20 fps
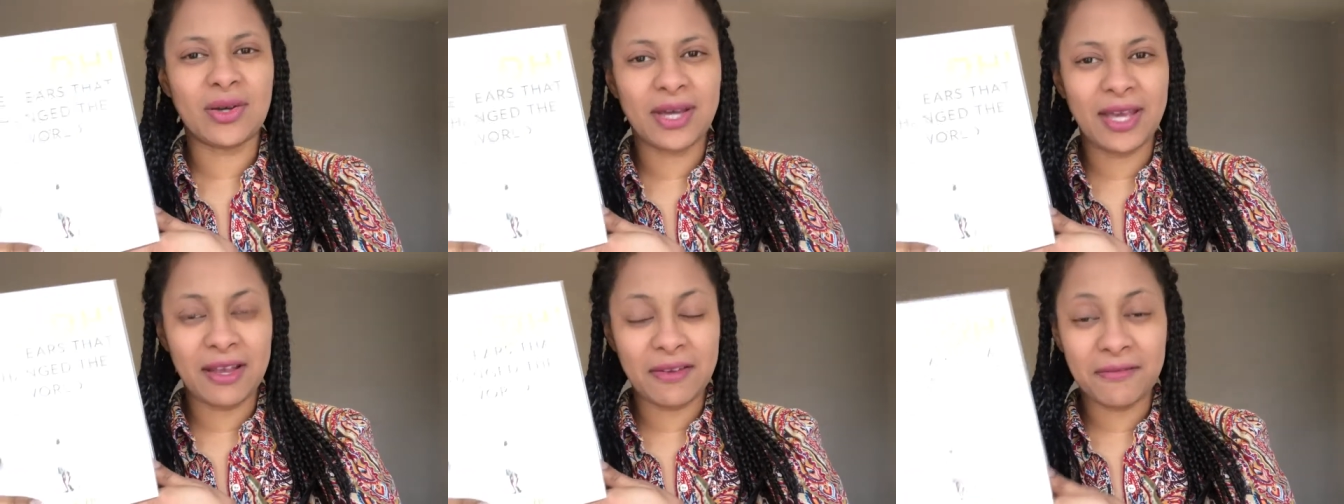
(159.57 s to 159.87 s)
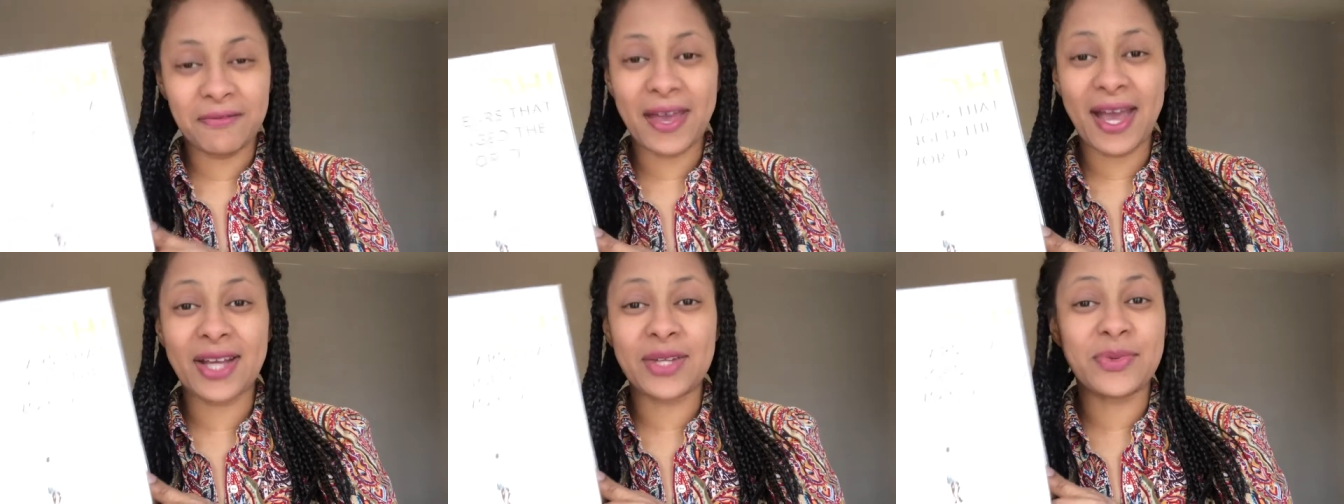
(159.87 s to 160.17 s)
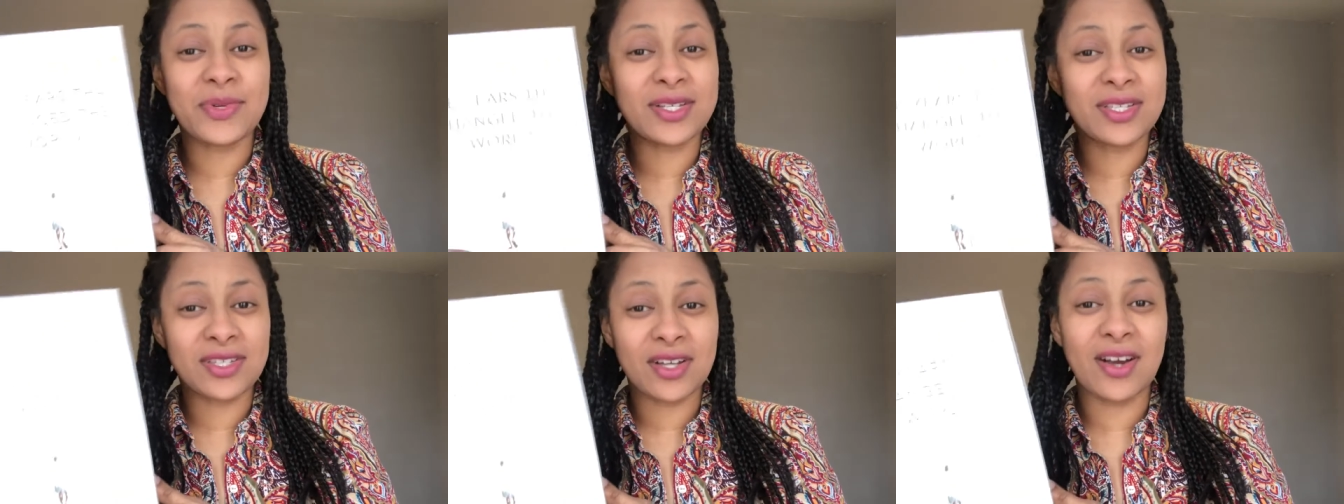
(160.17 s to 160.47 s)
In fact,
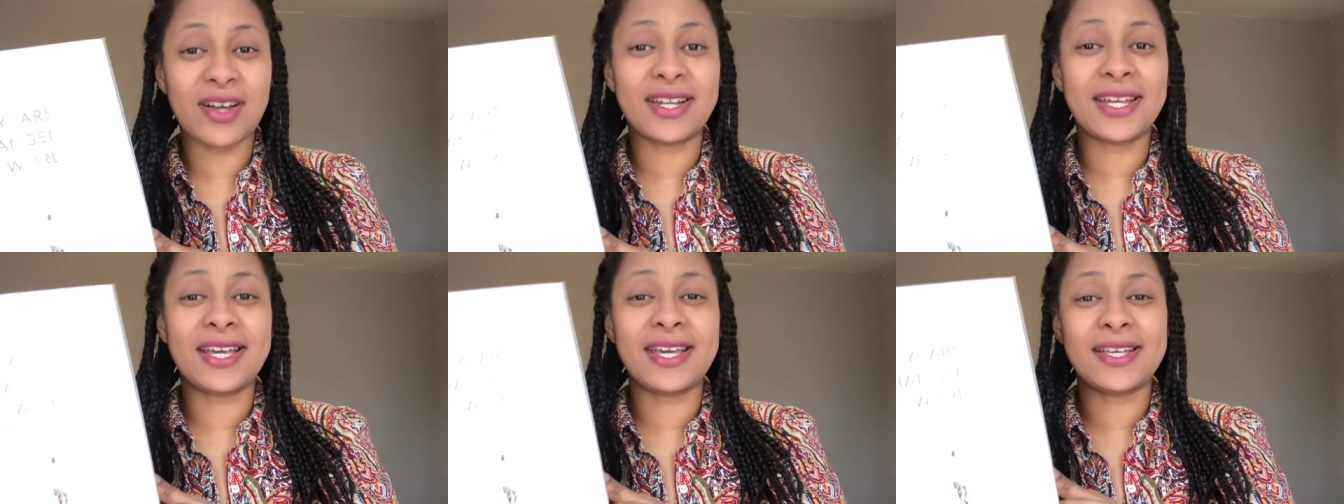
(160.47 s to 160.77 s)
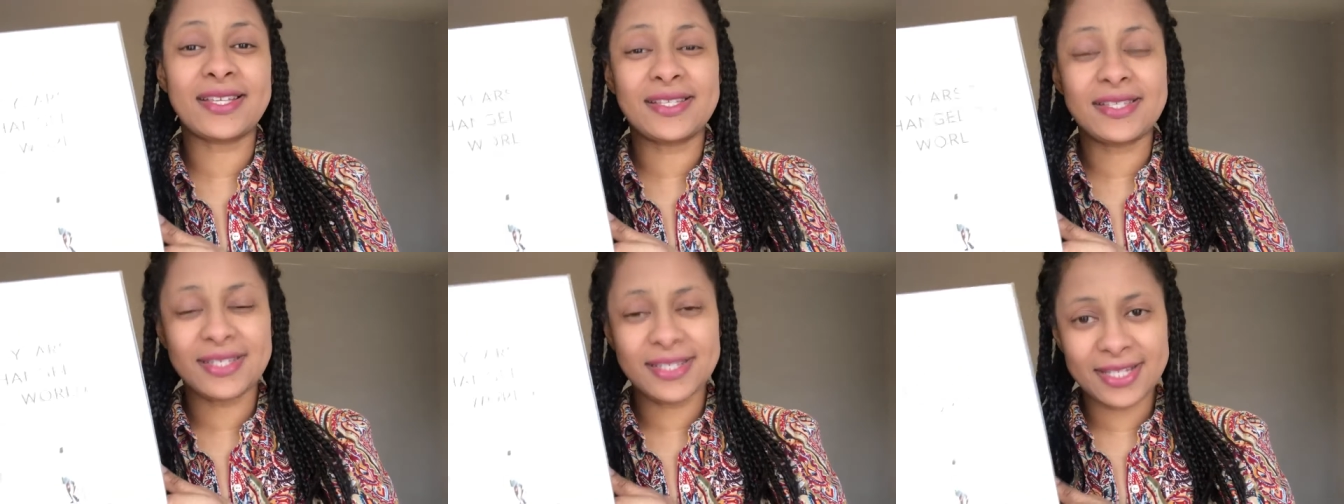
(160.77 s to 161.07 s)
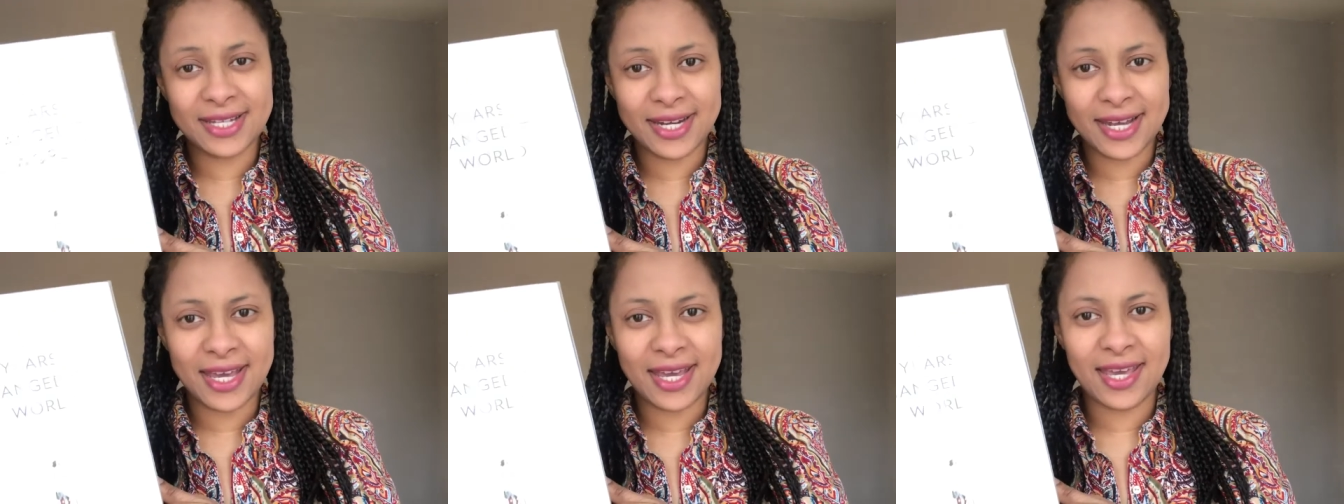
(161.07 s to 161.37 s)
we're starting it
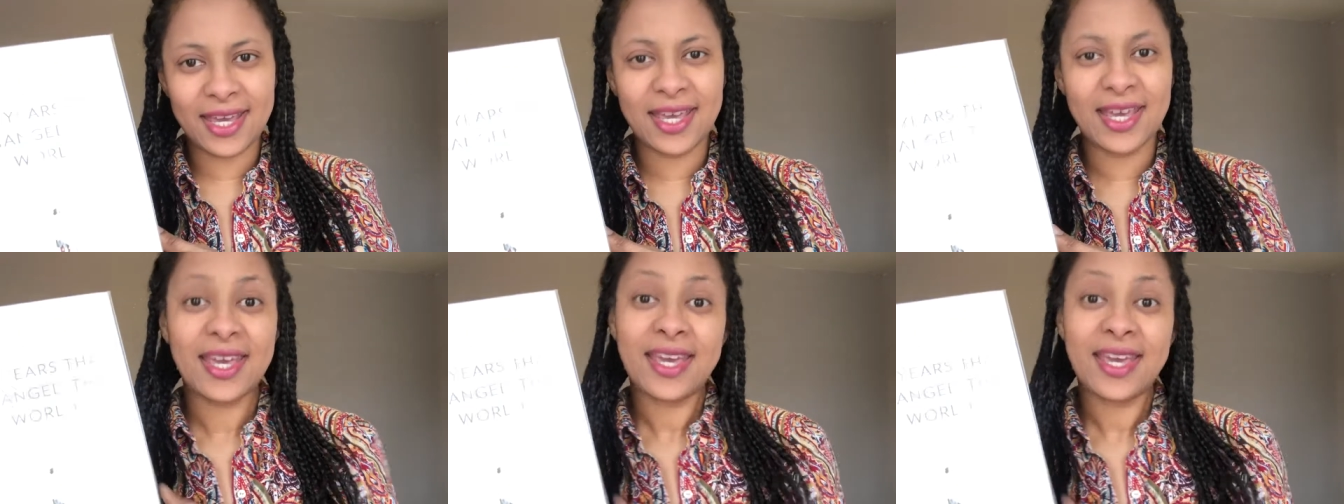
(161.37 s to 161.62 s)
today,